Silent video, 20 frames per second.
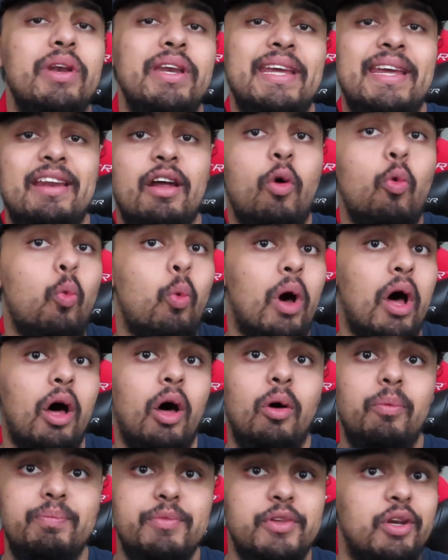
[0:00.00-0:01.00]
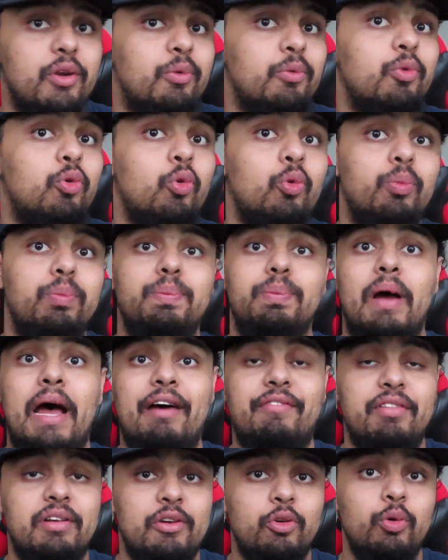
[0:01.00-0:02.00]
need a
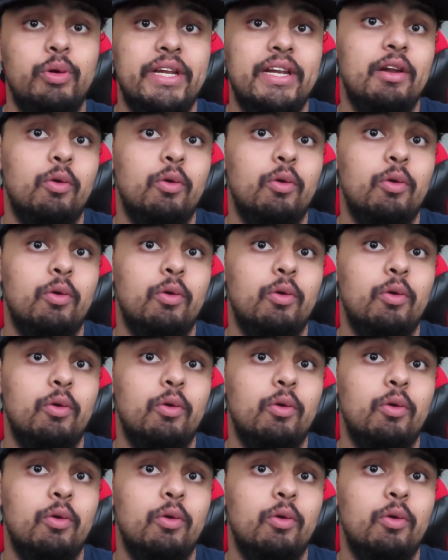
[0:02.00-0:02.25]
who need